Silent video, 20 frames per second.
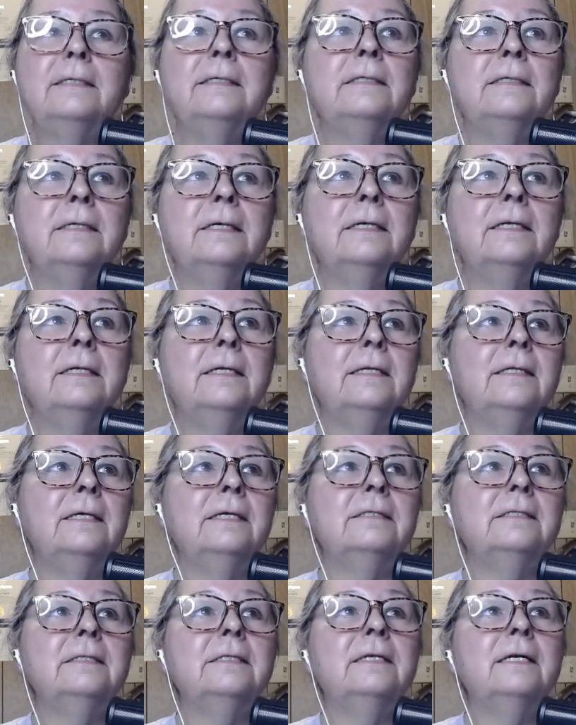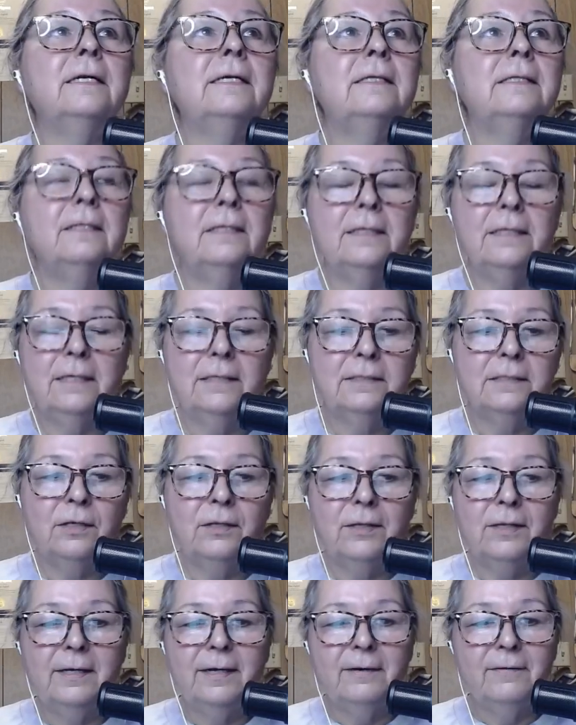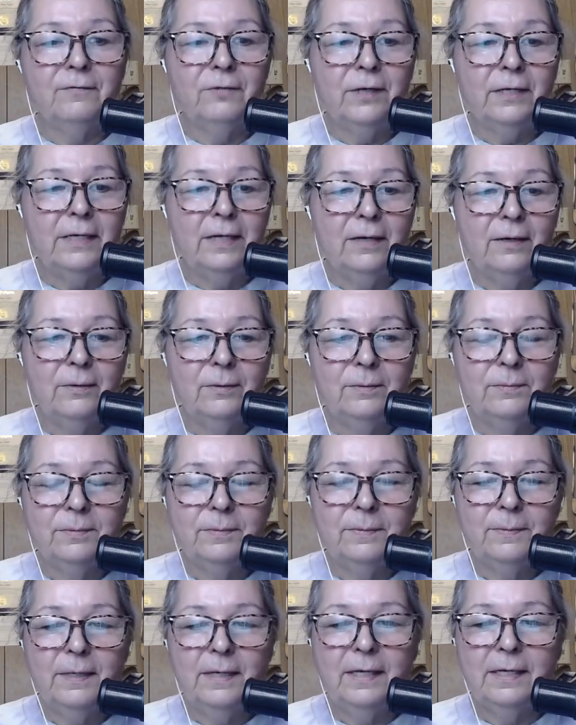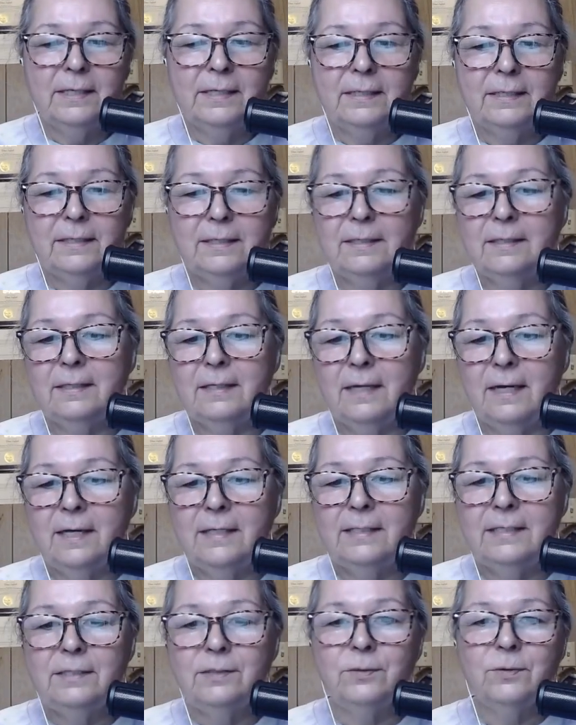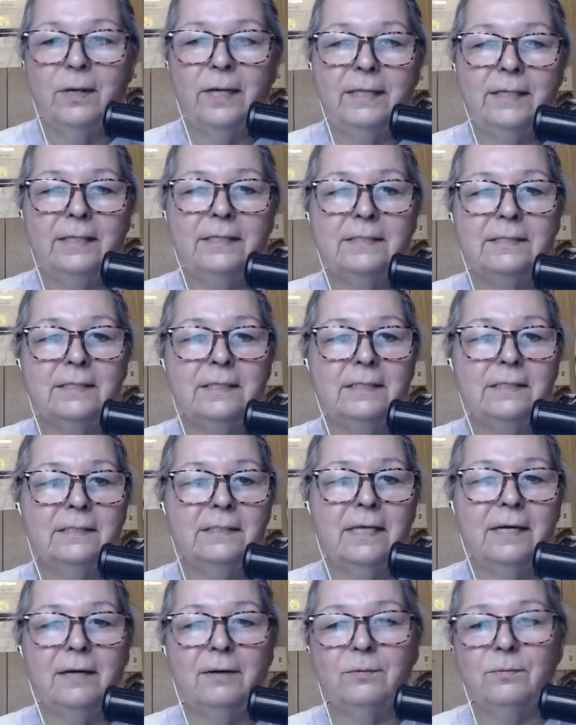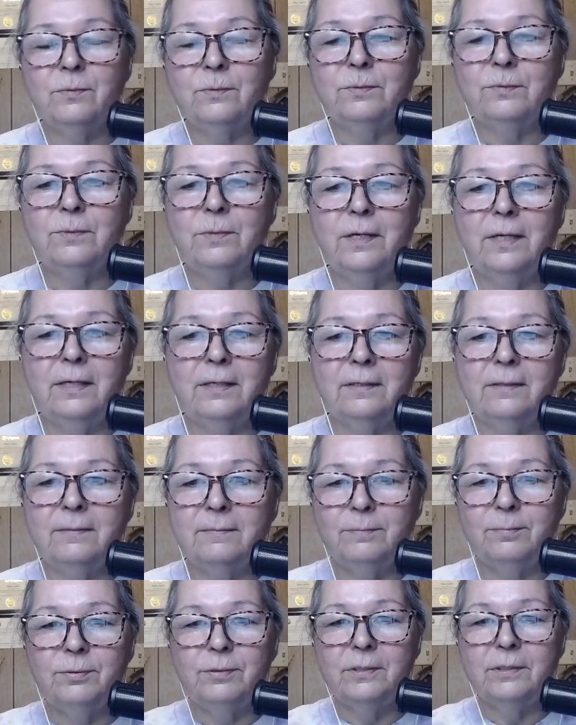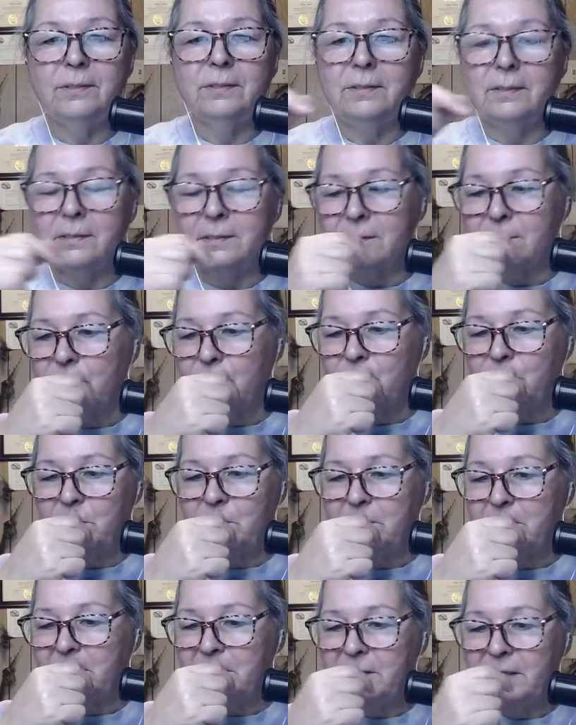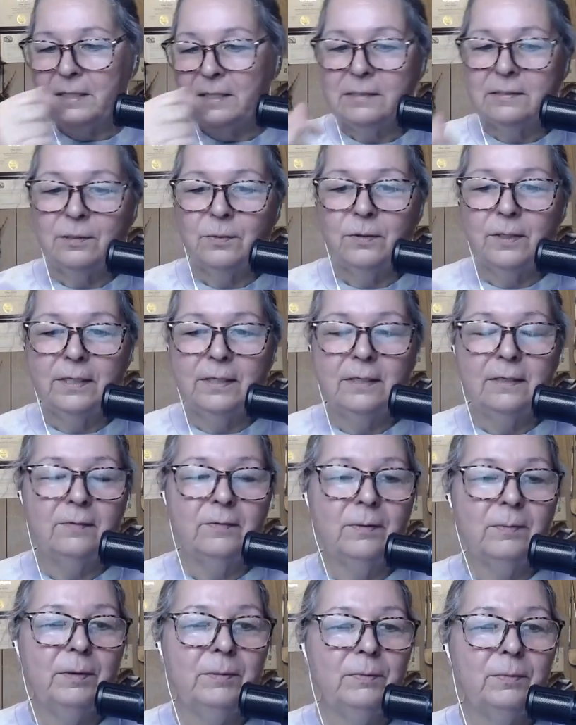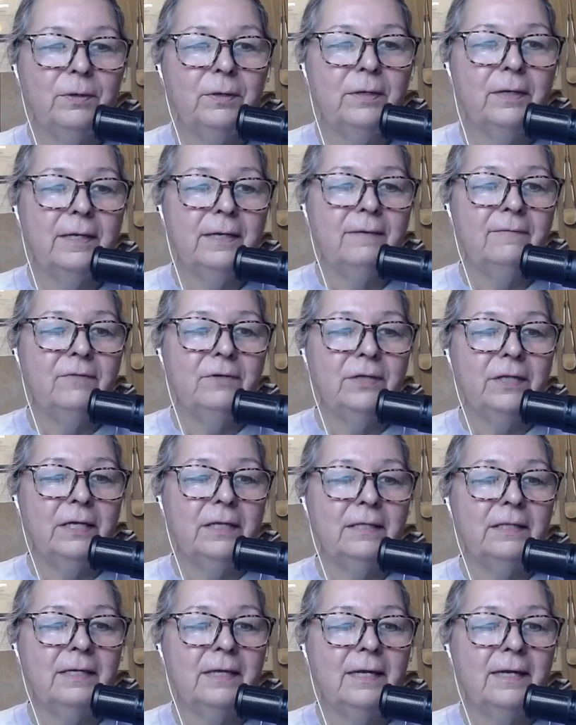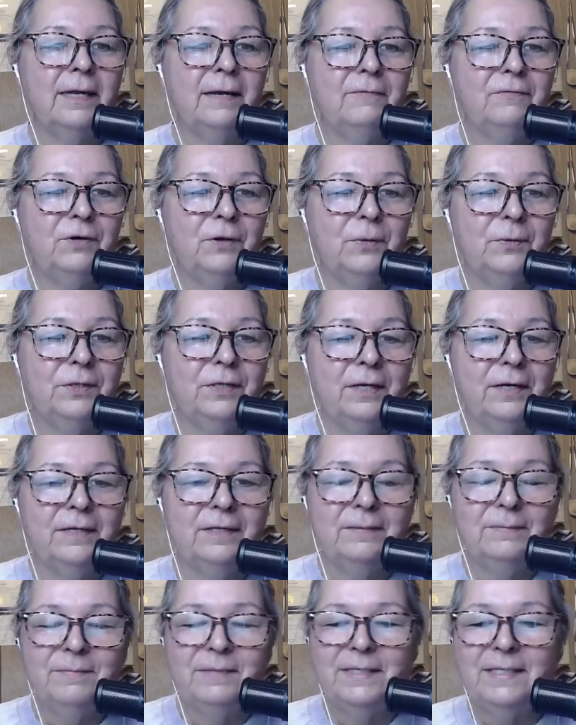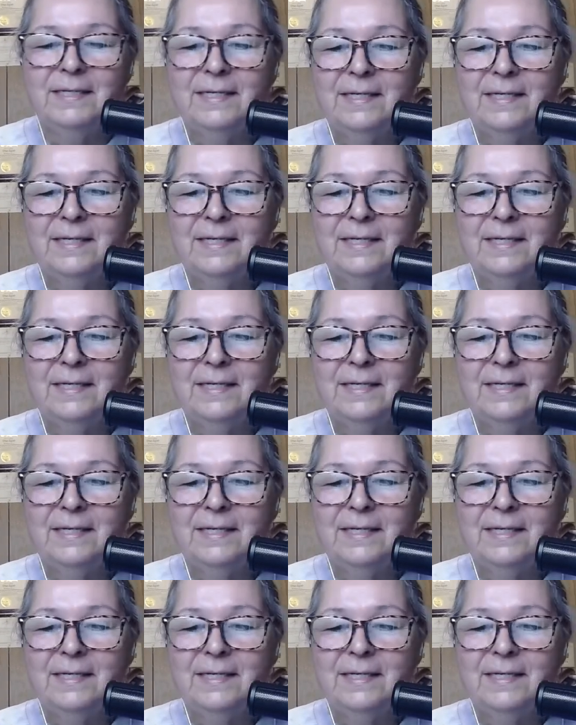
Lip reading: I think that's it. I think that's all I have right now. I need to write these things down and put a little note on my thing so I can remember everything that I have going on. But